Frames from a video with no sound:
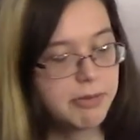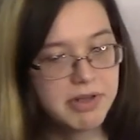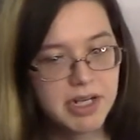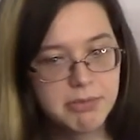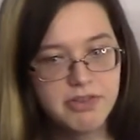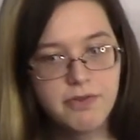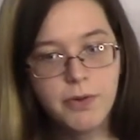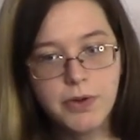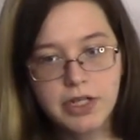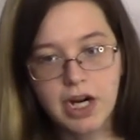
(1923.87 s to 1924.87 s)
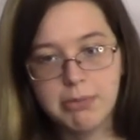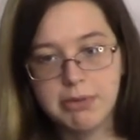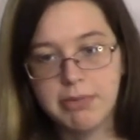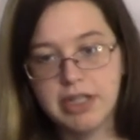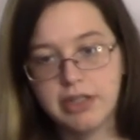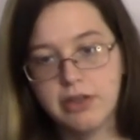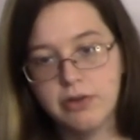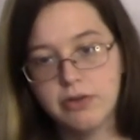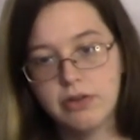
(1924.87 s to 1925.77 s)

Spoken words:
becomes a 4-carbon molecule.